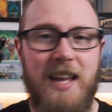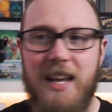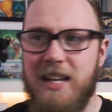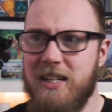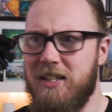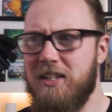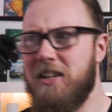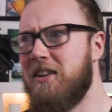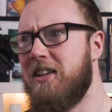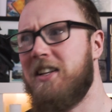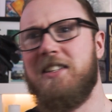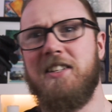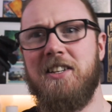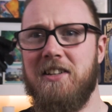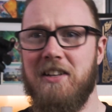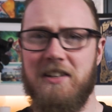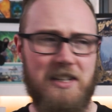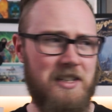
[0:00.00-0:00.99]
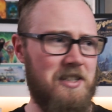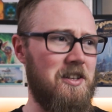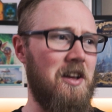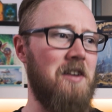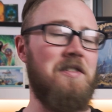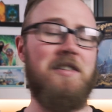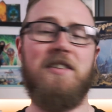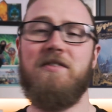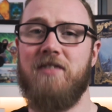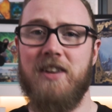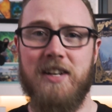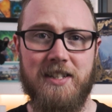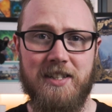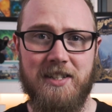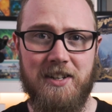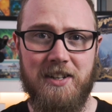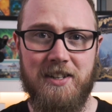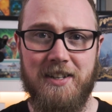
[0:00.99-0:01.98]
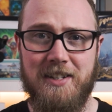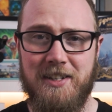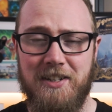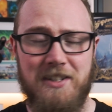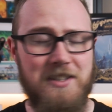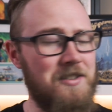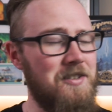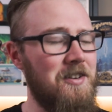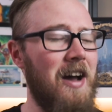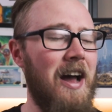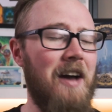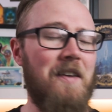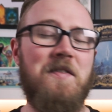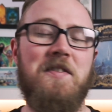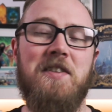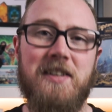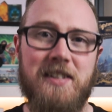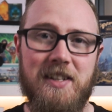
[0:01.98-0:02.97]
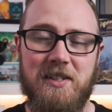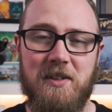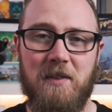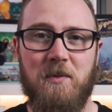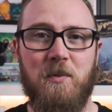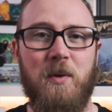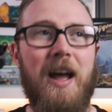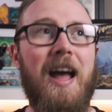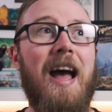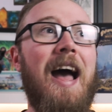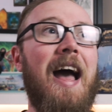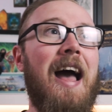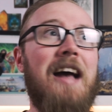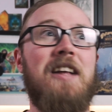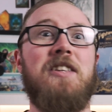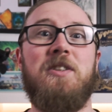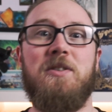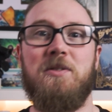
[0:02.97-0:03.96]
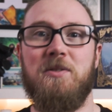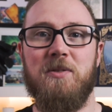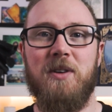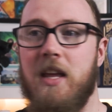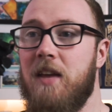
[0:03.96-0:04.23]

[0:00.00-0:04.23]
Yes, you don't need to, there's no reason to use this. You do not have to use this software at all.